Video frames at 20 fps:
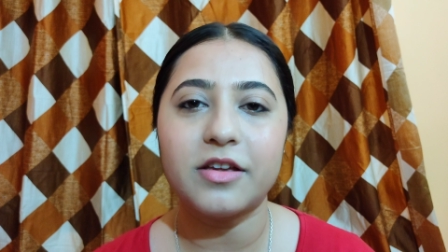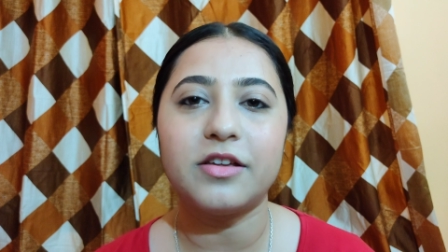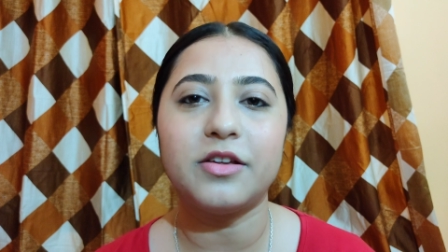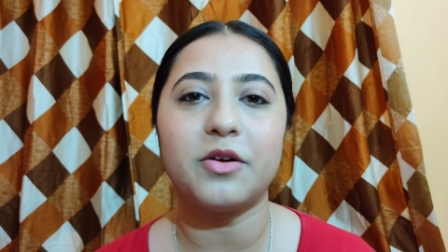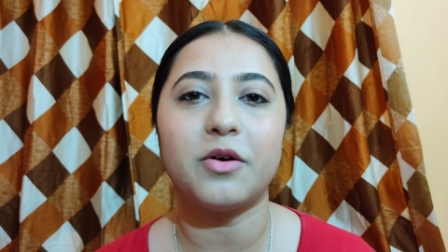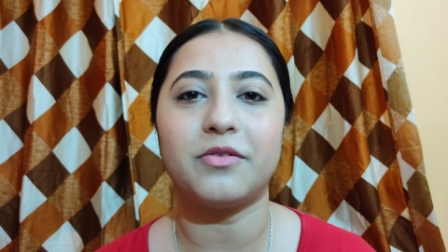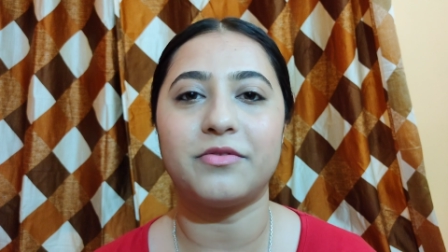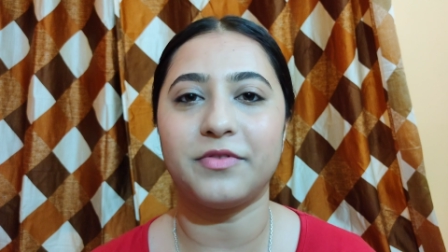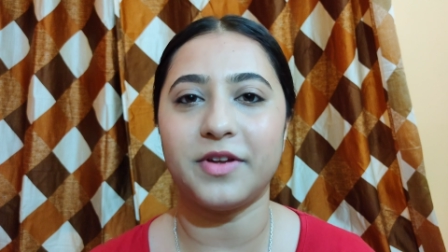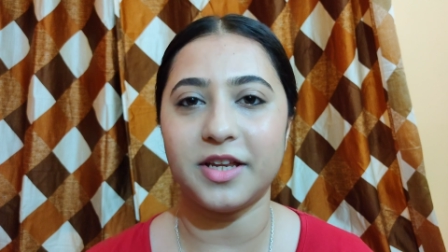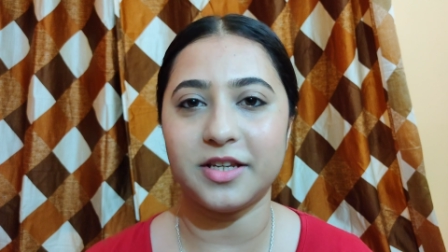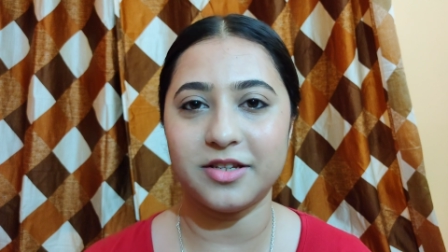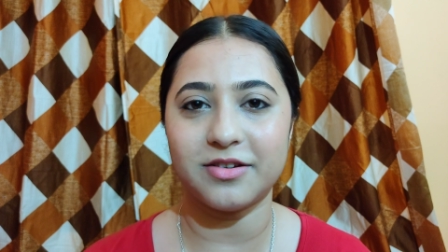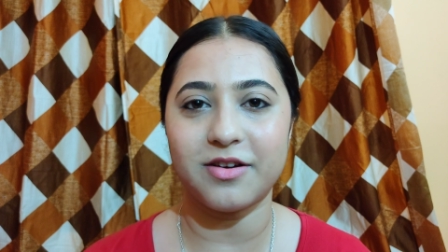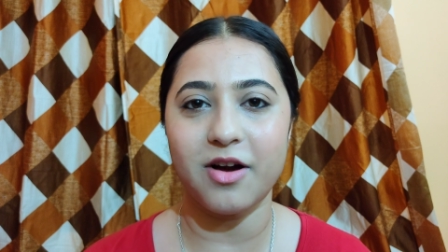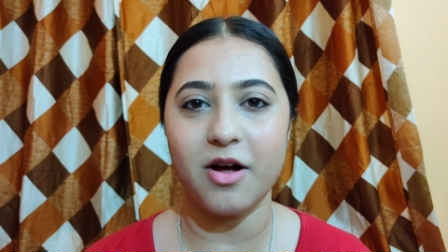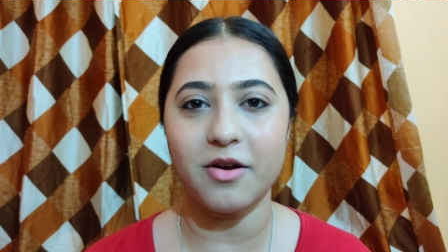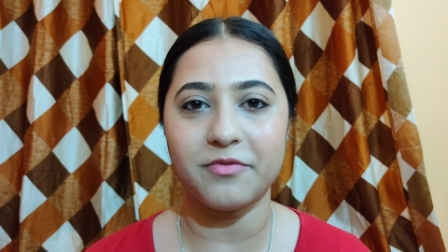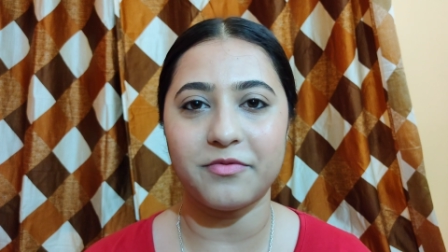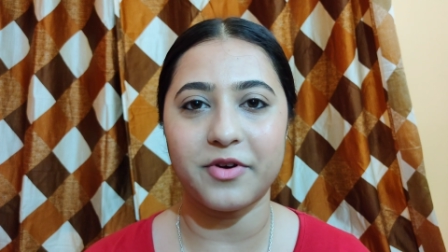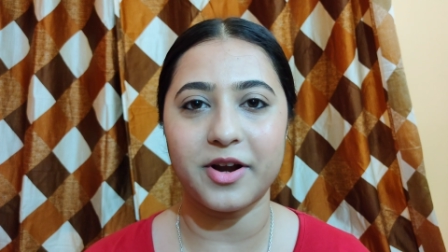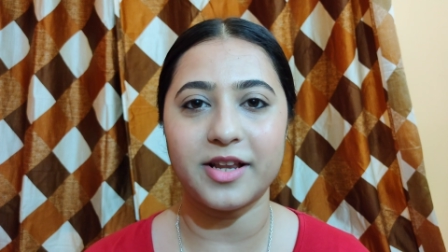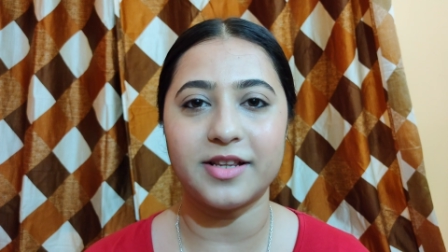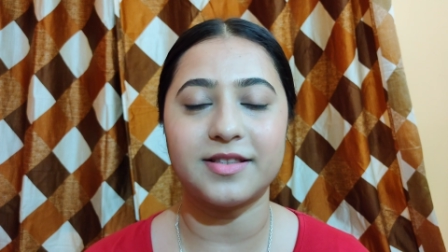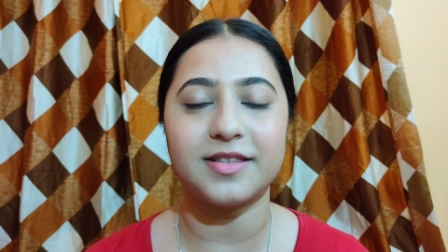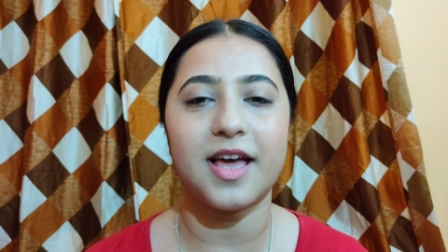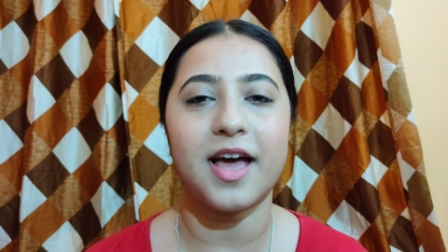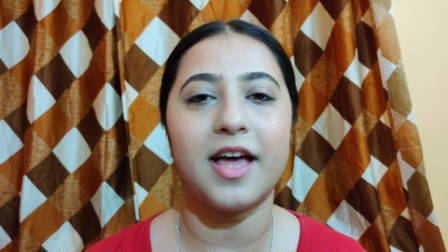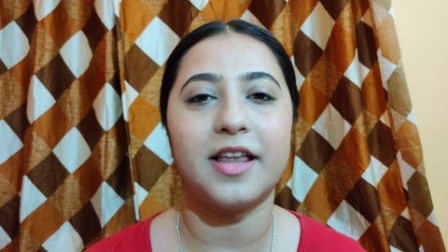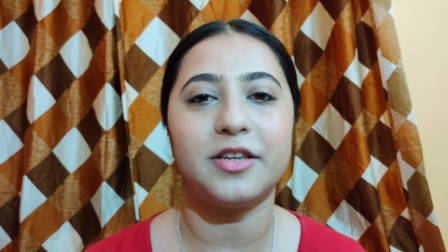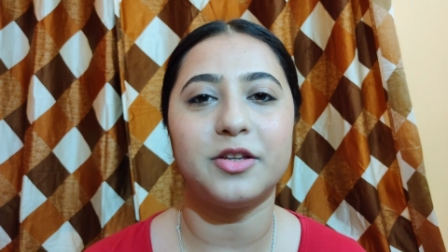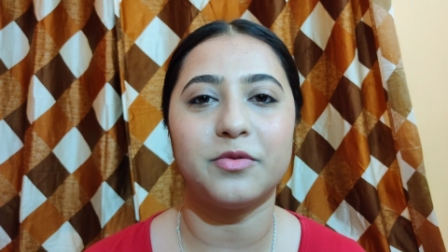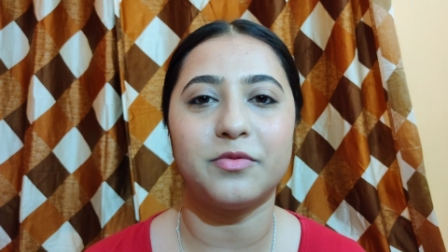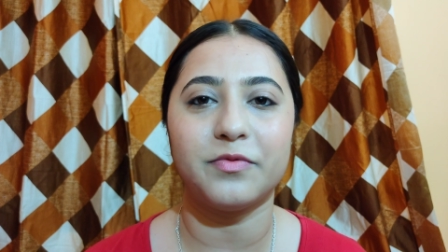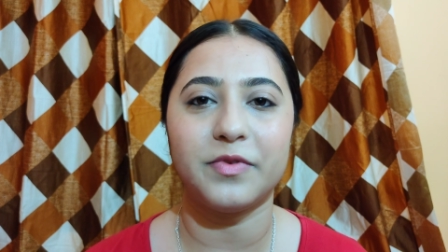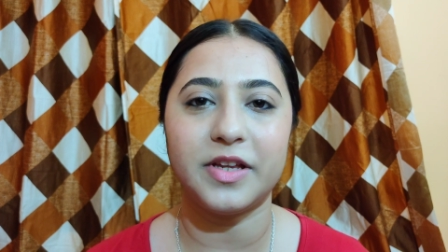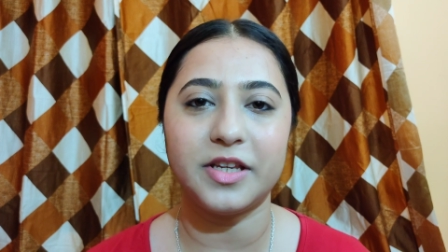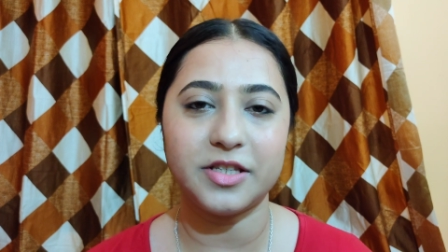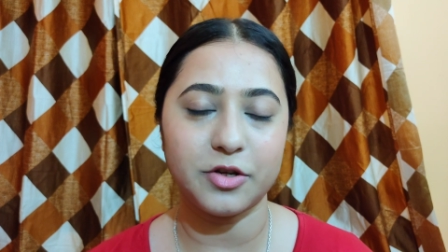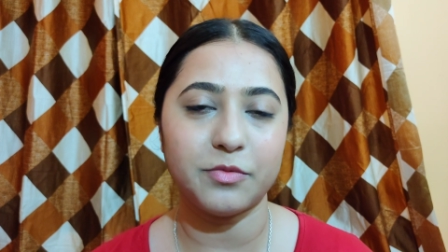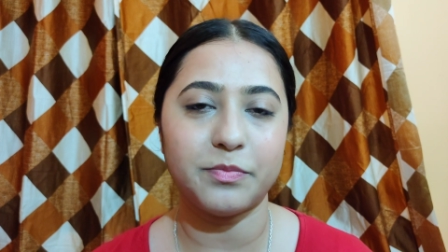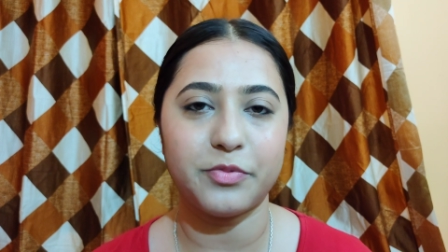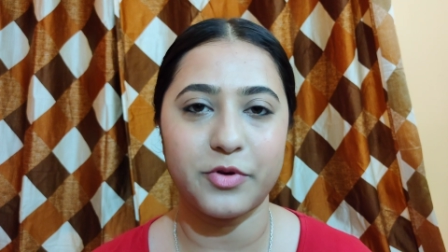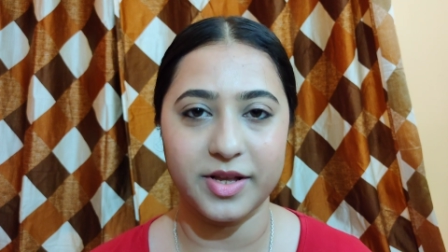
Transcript: your video conference and your video